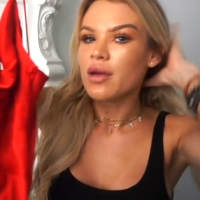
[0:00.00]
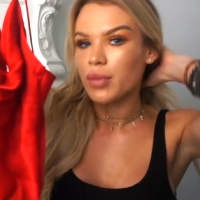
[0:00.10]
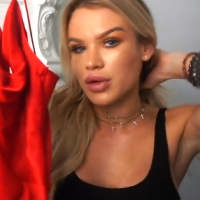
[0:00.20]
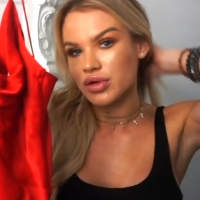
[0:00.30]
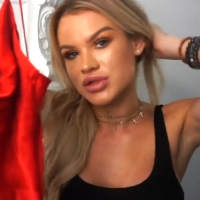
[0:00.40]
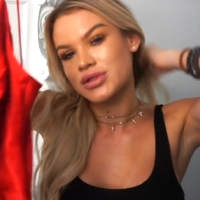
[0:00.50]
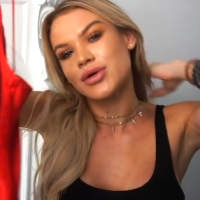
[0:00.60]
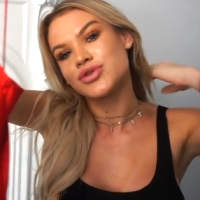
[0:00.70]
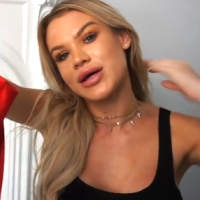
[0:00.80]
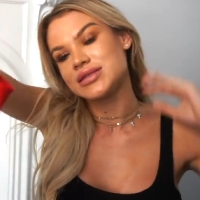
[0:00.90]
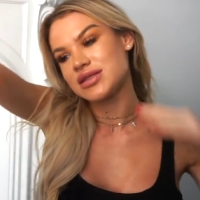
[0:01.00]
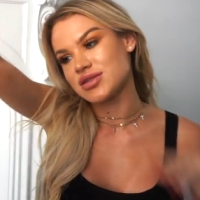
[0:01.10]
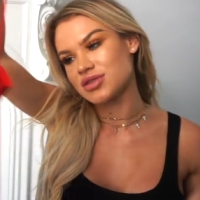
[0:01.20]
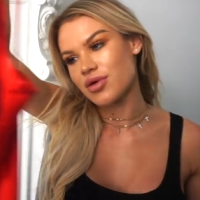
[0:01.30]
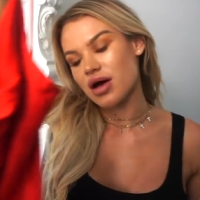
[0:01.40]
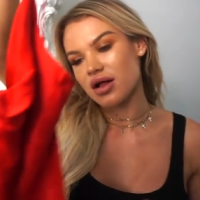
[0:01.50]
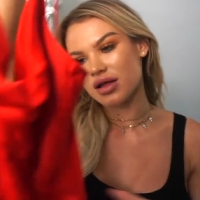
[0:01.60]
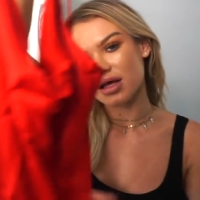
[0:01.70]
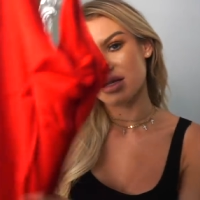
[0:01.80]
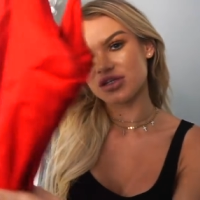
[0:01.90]
but you look so dressy and so
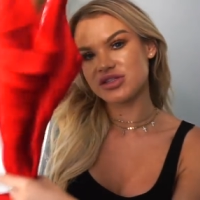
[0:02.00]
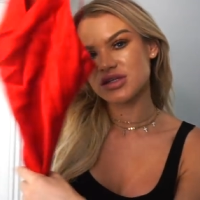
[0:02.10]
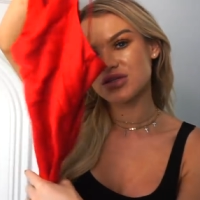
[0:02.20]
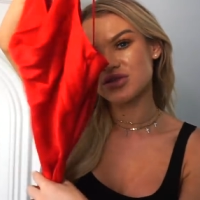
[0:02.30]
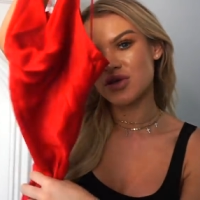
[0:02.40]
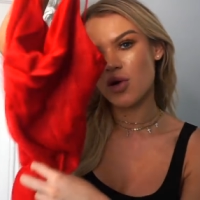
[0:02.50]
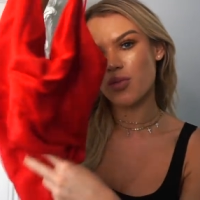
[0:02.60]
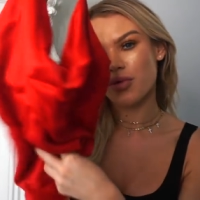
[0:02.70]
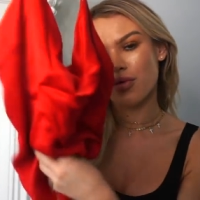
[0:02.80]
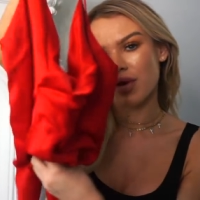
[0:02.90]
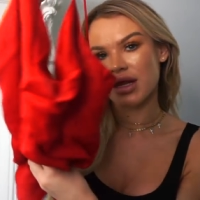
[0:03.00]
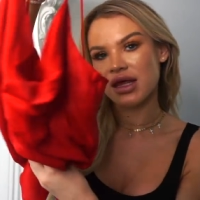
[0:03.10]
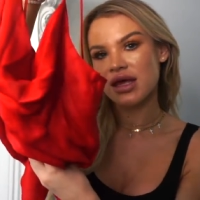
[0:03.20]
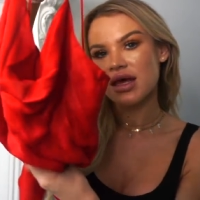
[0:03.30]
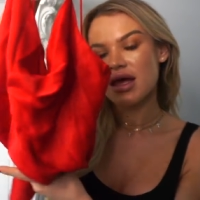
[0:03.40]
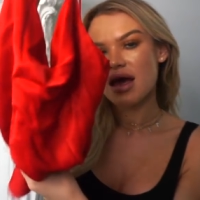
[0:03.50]
elegant and it's just like so pretty.